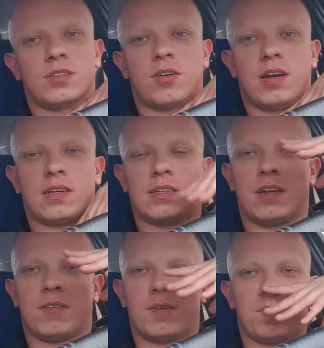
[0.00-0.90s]
Sorry, I'm
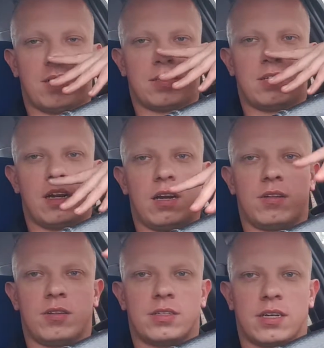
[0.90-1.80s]
still a
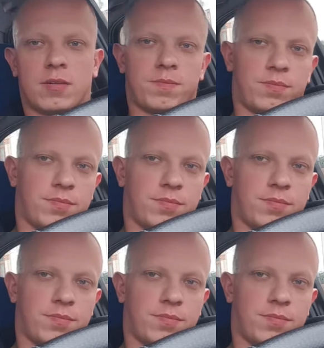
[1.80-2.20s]
little sick.